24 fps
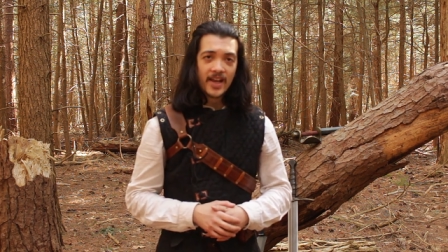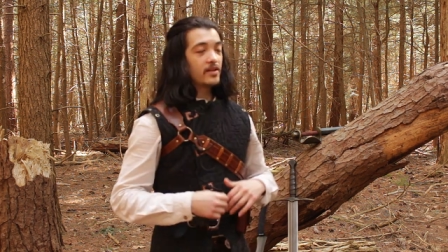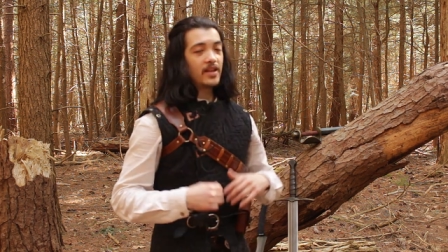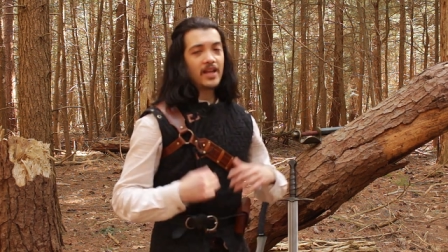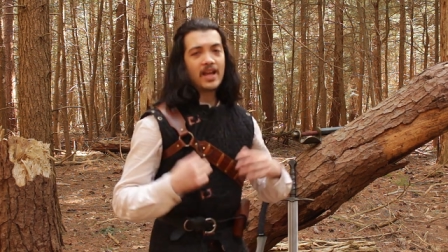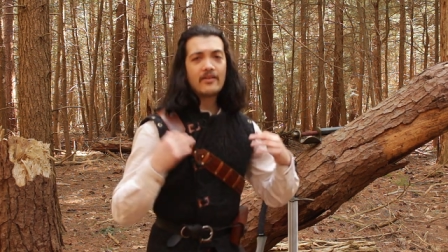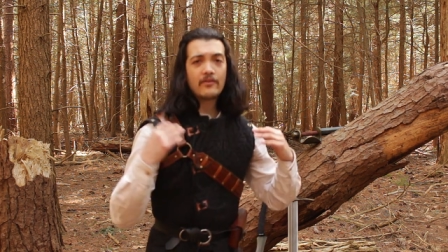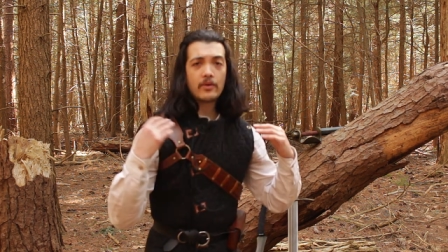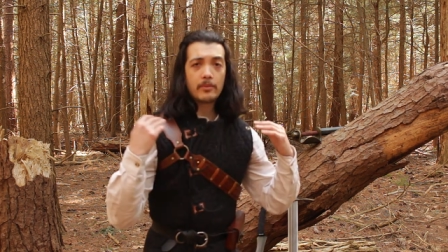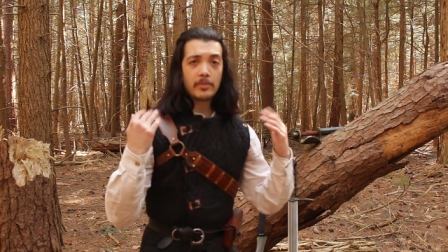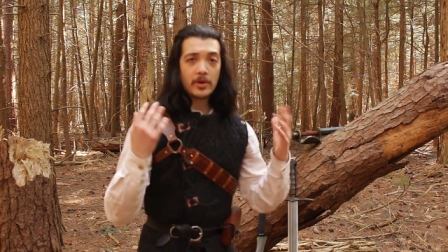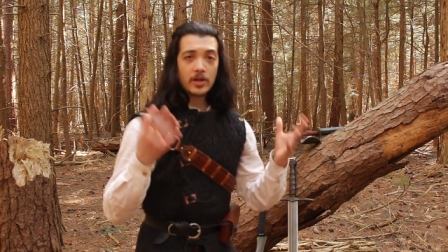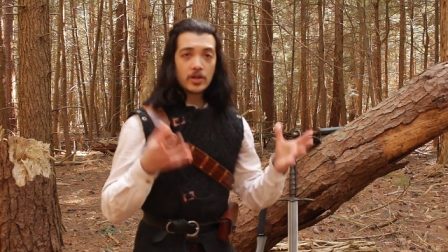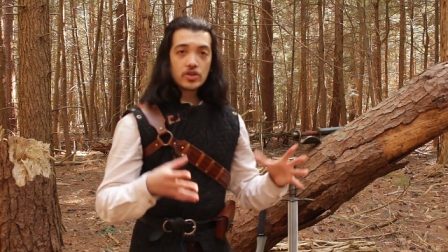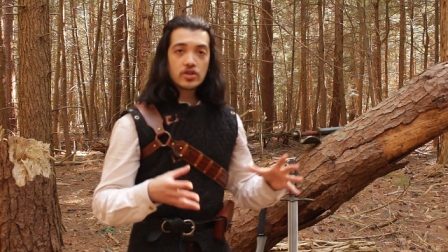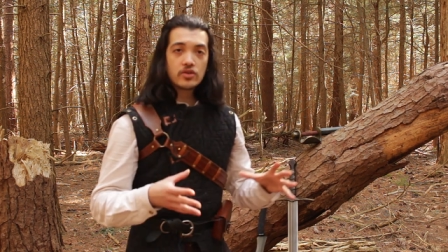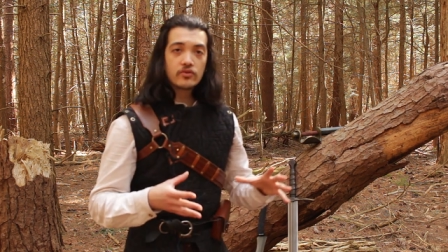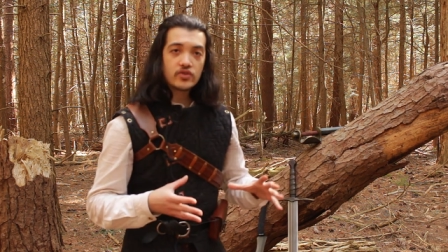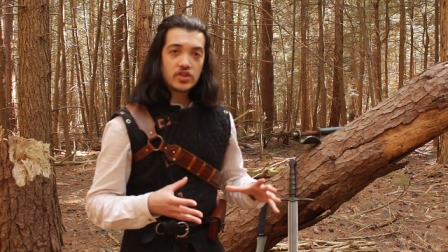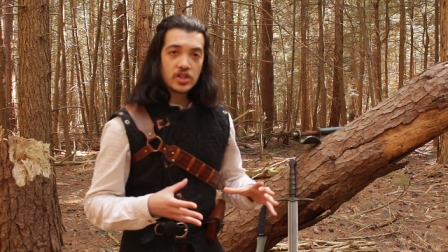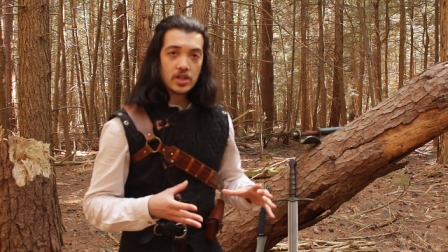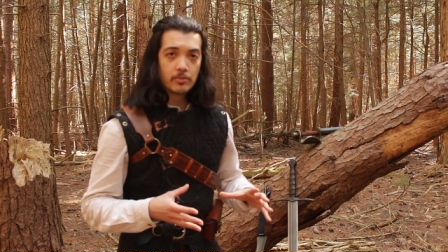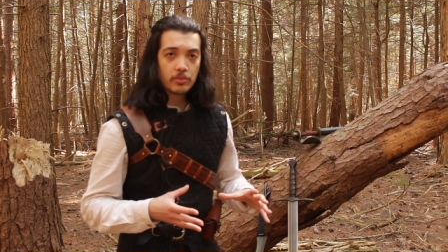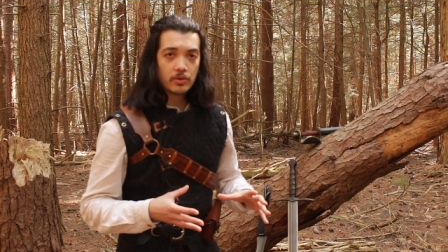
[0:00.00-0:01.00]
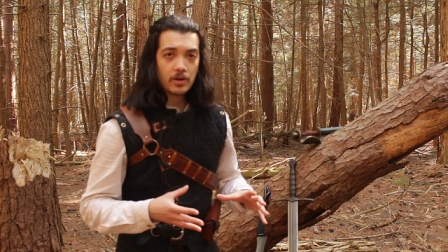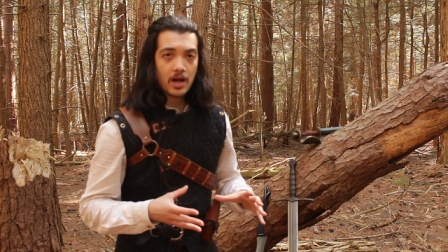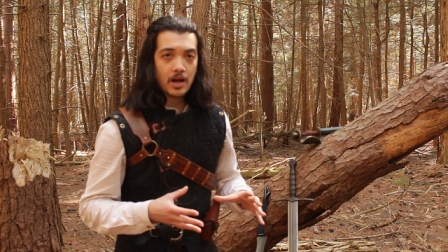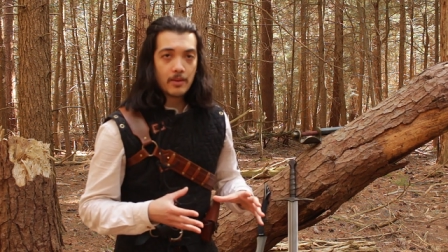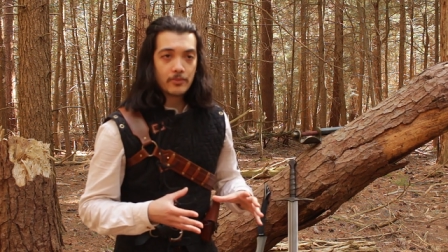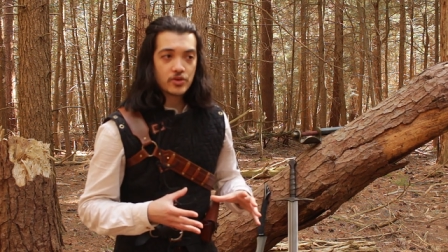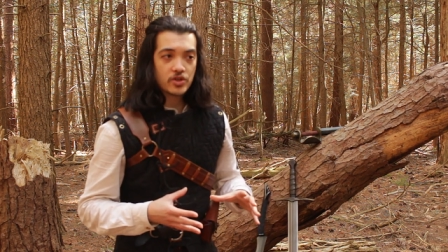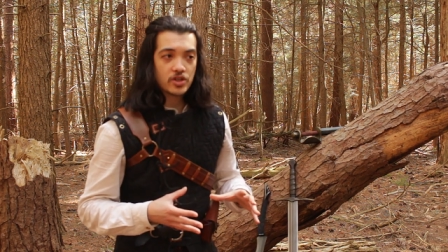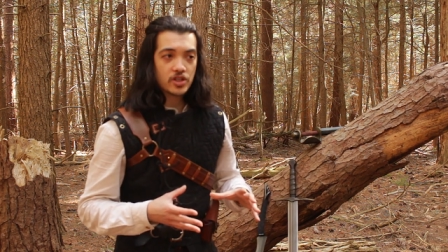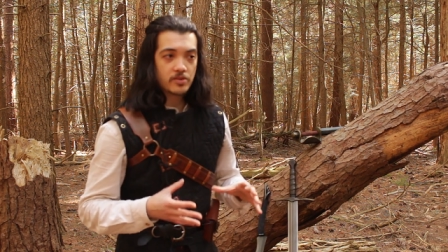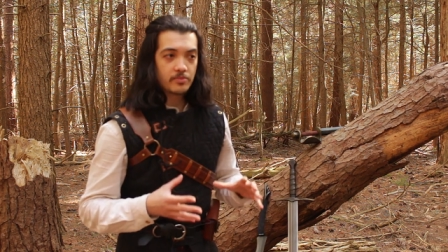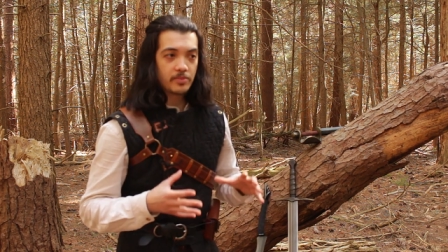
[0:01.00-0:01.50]
They have a bunch of cheaper
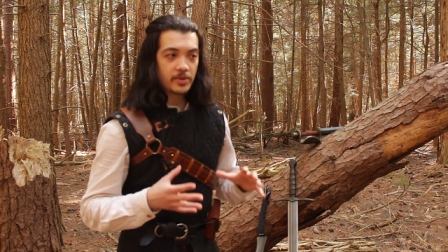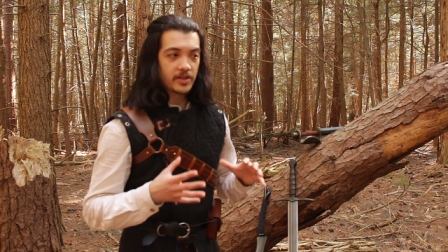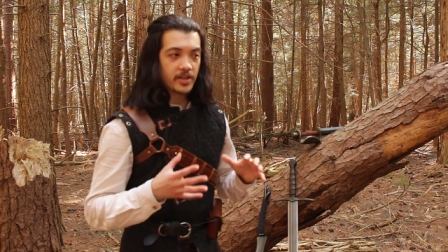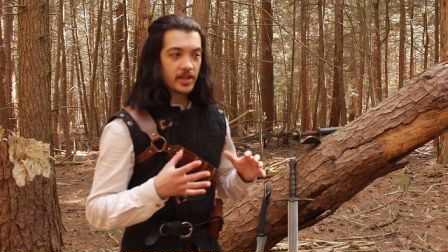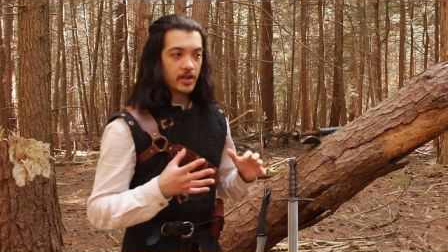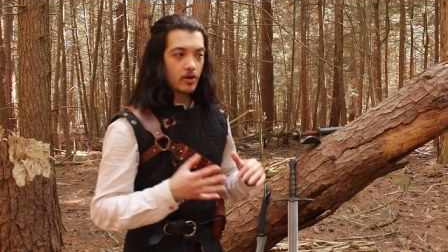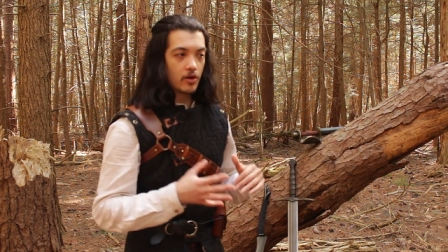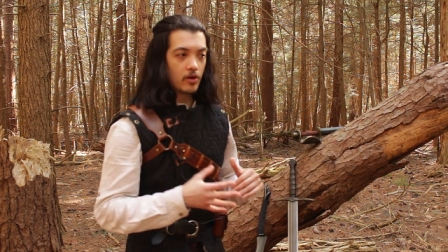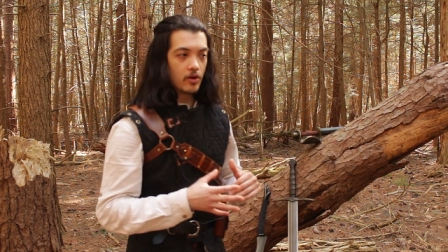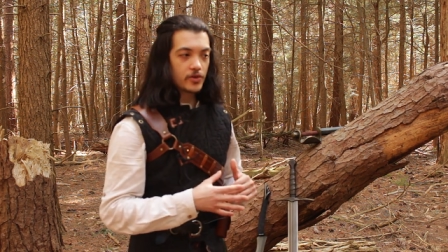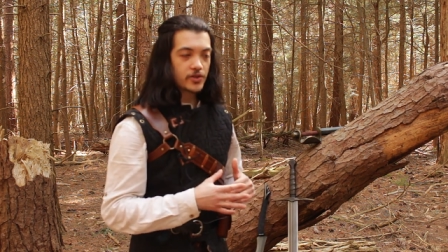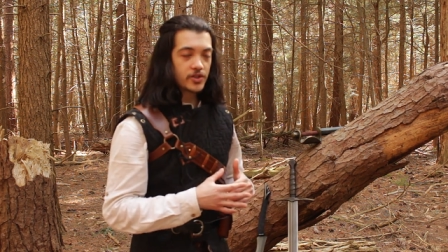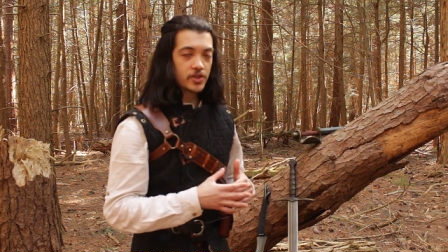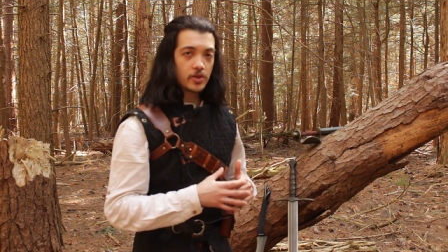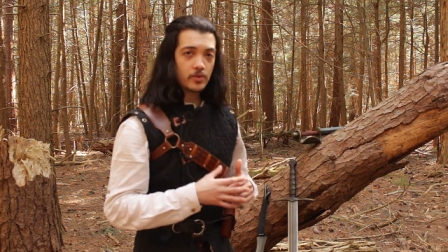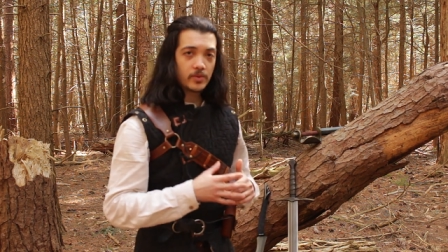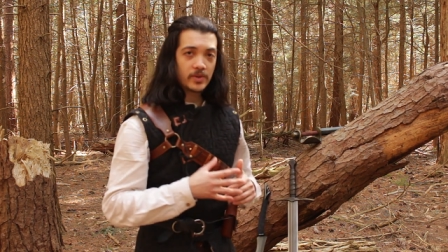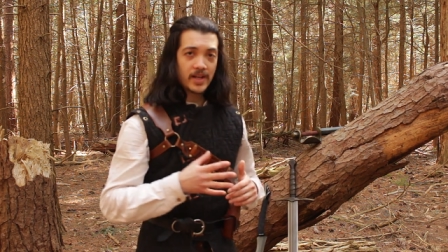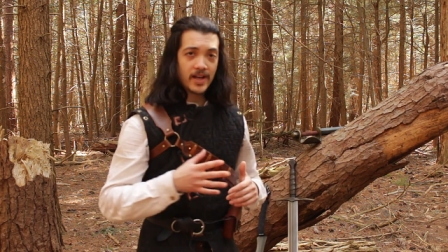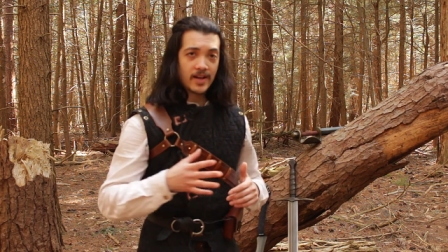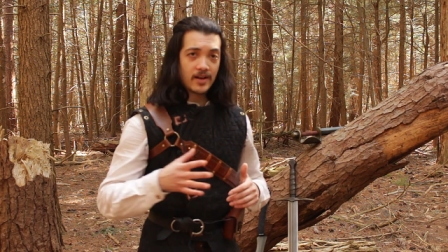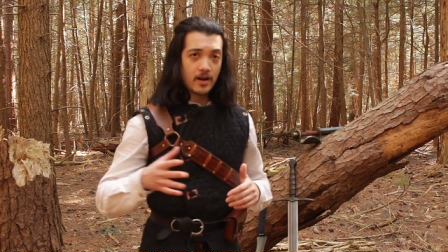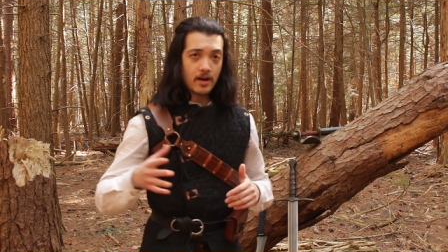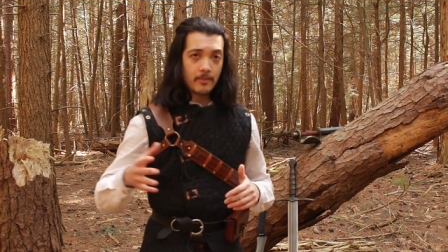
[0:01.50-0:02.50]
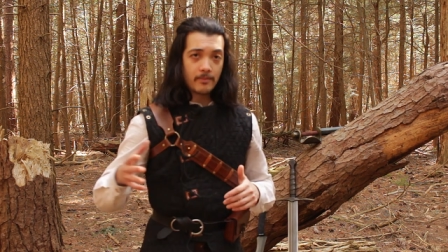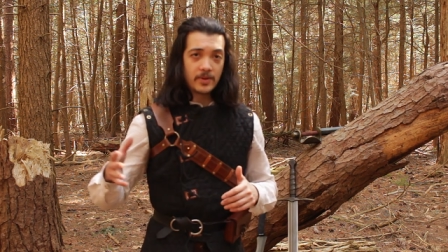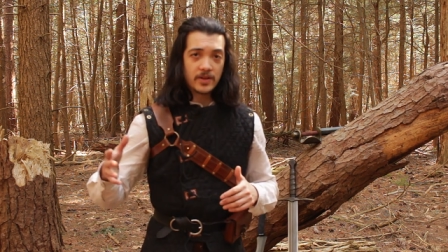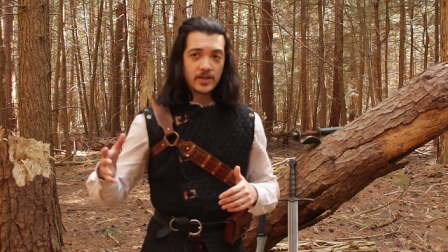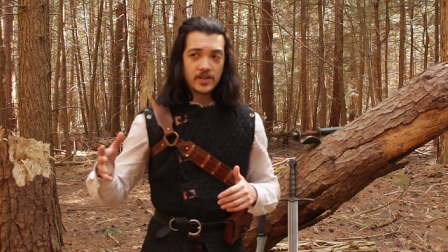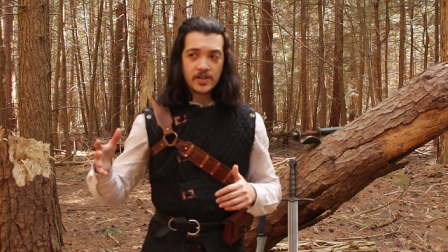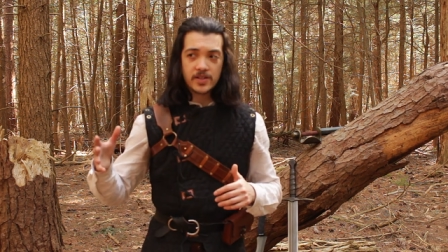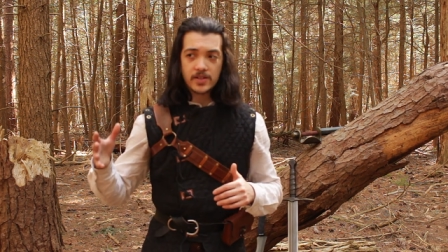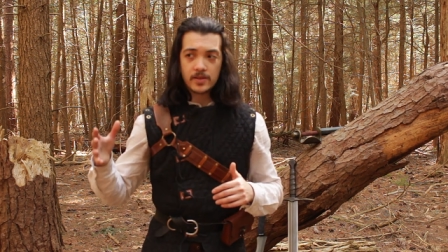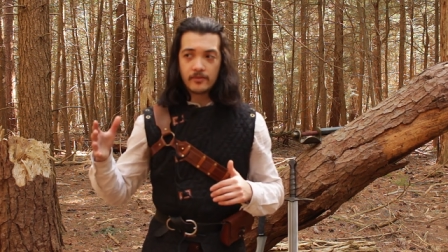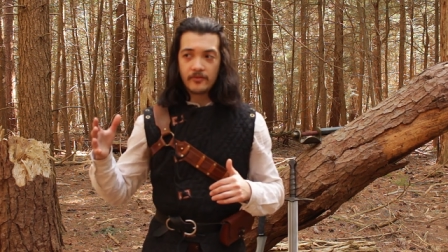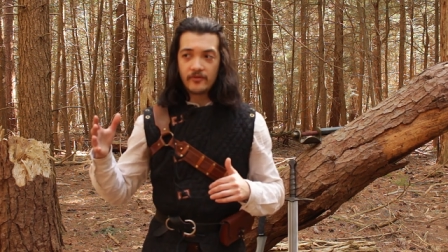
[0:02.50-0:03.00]
options, but they also get up
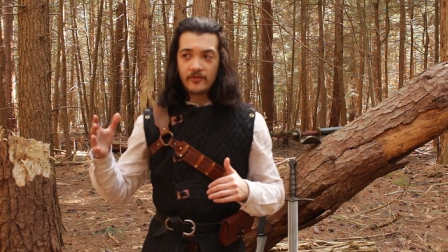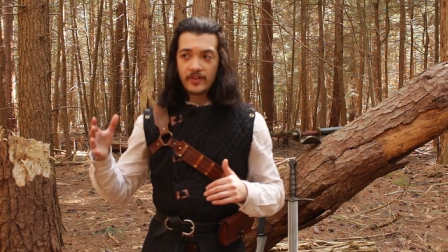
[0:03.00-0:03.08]
into some